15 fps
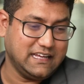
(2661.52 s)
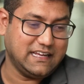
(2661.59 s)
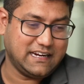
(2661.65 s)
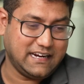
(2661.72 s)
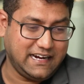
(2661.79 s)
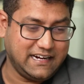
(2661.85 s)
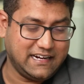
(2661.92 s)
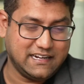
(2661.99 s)

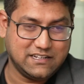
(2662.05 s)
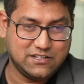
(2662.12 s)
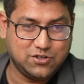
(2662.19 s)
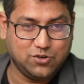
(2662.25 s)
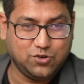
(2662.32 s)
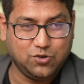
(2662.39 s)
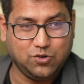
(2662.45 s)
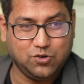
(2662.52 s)
Right.
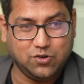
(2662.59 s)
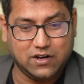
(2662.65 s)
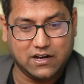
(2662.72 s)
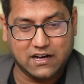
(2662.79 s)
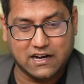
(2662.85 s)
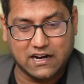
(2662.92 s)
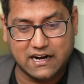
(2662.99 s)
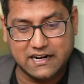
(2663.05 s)
So
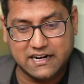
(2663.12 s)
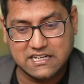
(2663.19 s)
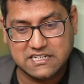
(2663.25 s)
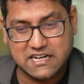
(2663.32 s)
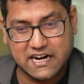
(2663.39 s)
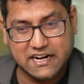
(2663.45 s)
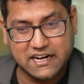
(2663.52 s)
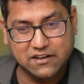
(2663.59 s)

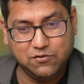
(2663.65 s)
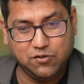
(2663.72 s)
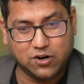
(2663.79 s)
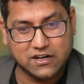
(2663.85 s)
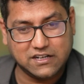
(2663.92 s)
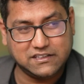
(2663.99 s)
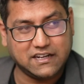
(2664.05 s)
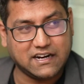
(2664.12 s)
understanding
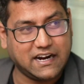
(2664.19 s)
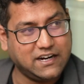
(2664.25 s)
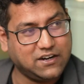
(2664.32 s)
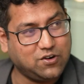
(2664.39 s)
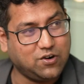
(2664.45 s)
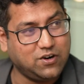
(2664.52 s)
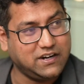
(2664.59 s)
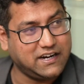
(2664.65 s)
what is the
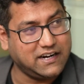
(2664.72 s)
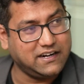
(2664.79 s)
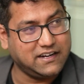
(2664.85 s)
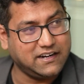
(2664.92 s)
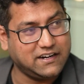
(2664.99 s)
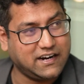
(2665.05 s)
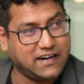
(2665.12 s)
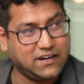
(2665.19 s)
right content
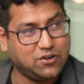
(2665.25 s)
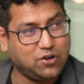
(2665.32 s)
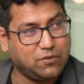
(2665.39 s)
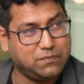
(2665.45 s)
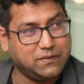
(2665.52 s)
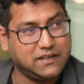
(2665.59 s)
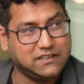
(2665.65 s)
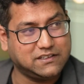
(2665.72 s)
and right
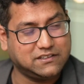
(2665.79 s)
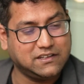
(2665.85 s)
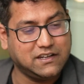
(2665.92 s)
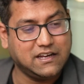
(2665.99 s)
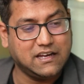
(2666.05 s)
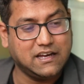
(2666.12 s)
copy is